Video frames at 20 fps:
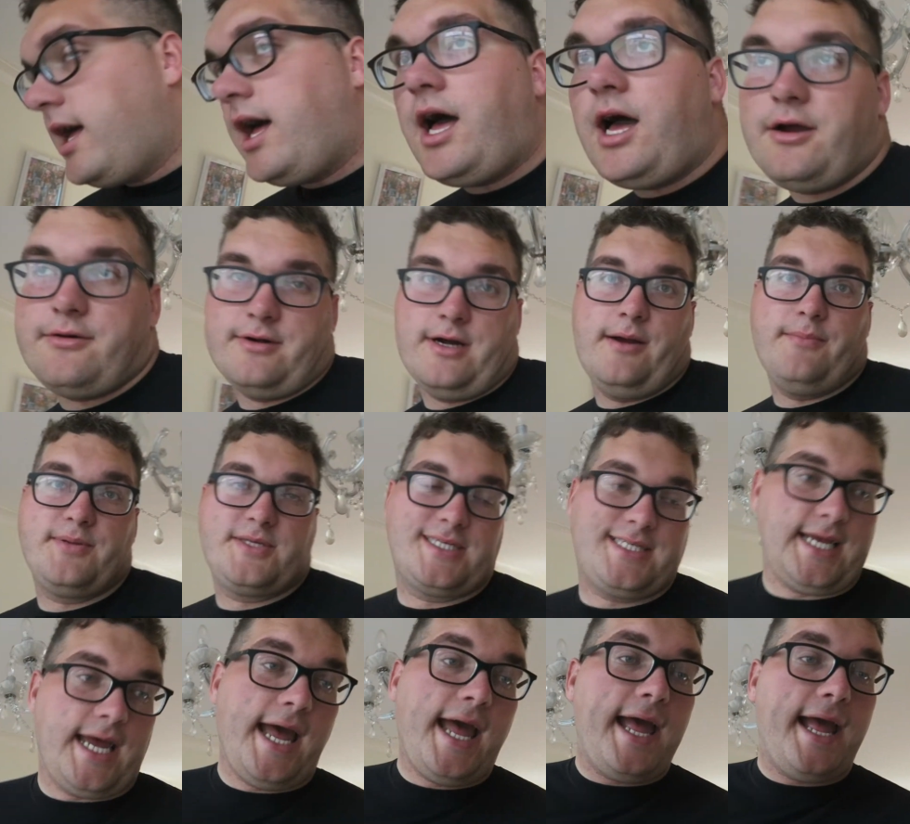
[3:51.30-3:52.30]
are
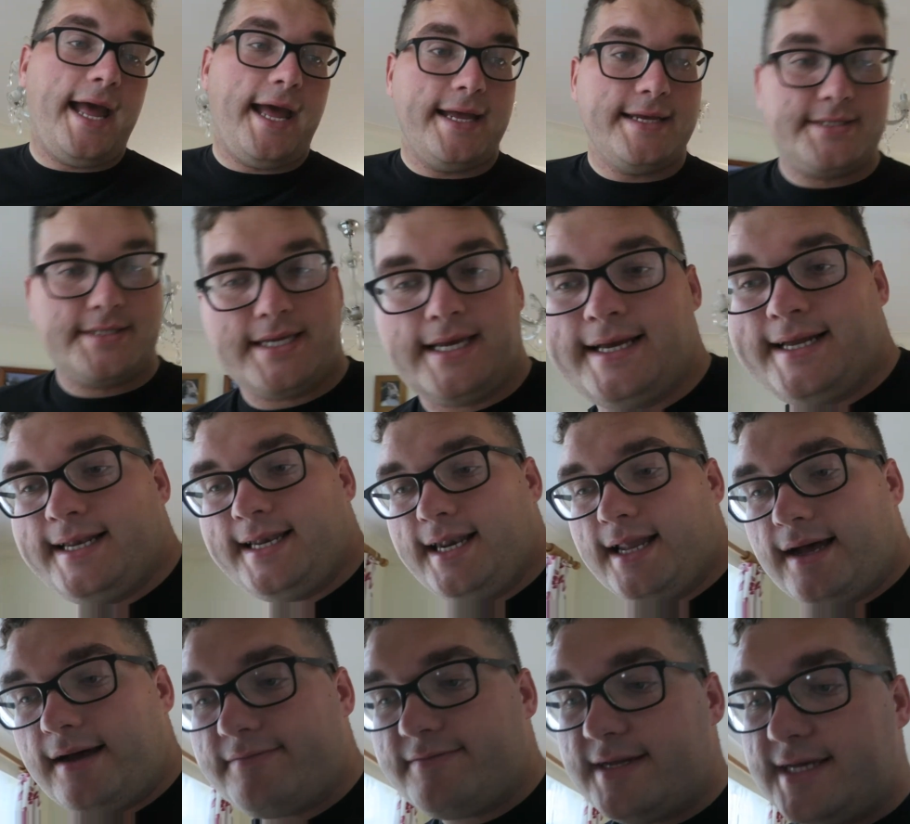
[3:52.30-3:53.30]
upstairs.
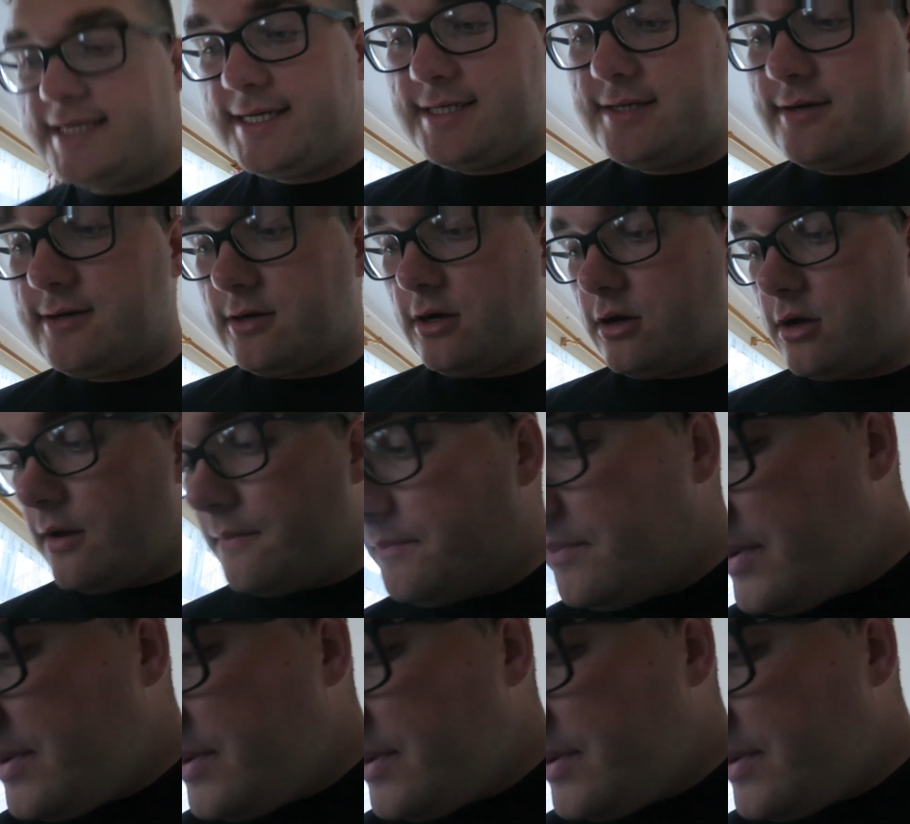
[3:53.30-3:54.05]
Lovely. So I've got to go